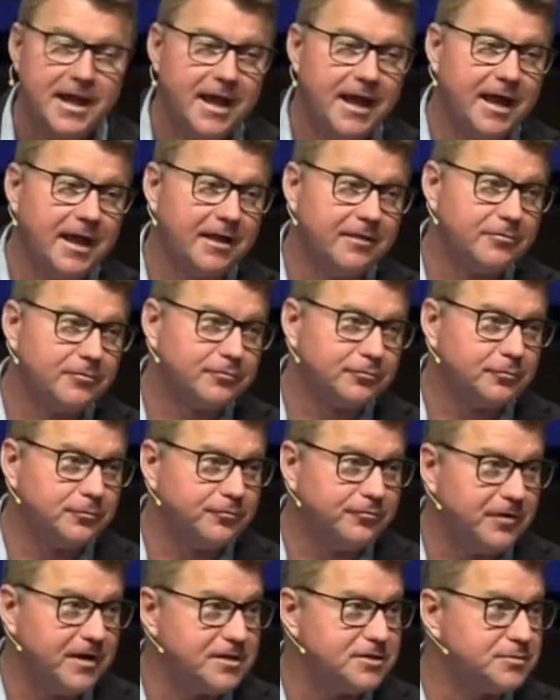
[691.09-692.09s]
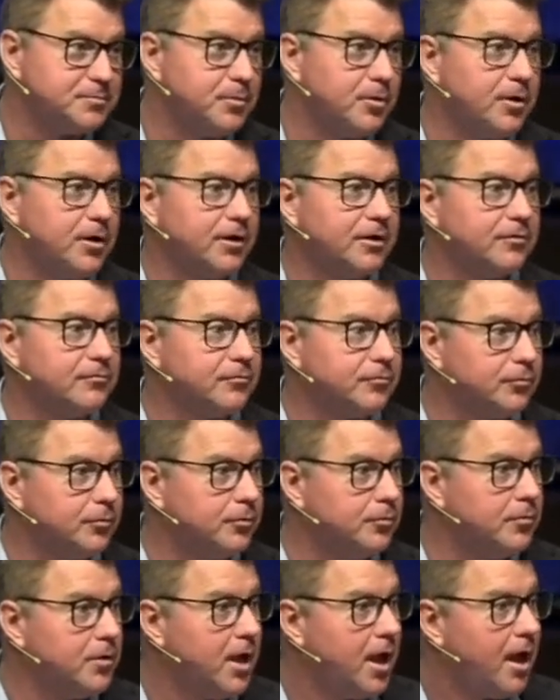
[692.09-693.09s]
and through Facebook and
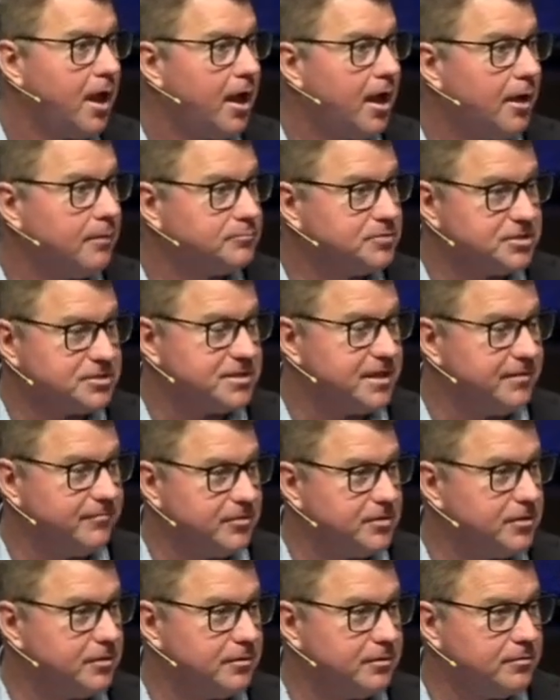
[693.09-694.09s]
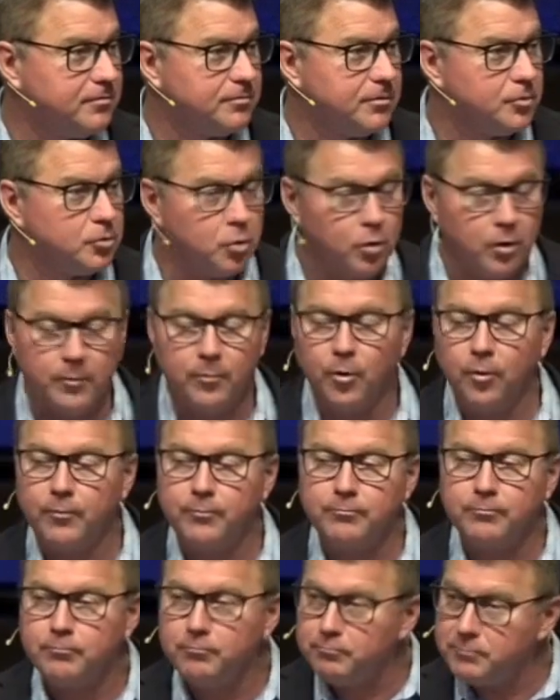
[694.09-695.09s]
through um, just even the, the normal
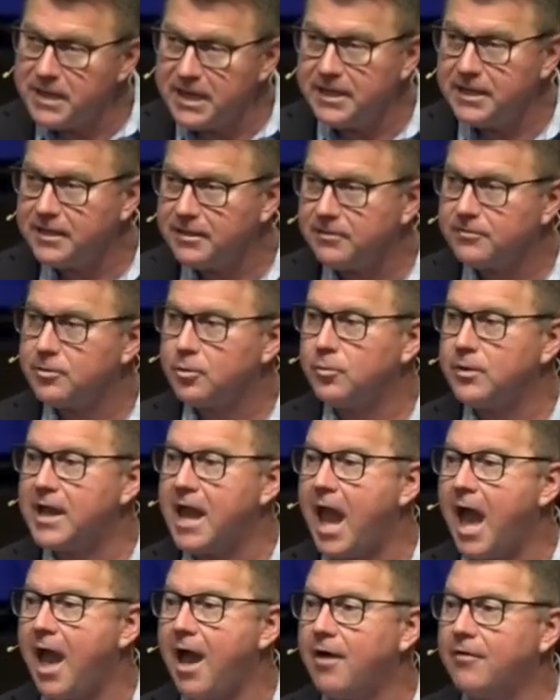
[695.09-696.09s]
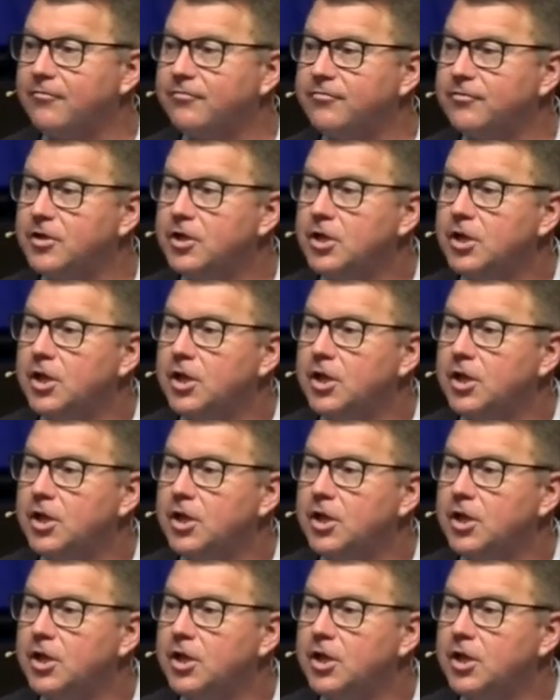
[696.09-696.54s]
media that we have,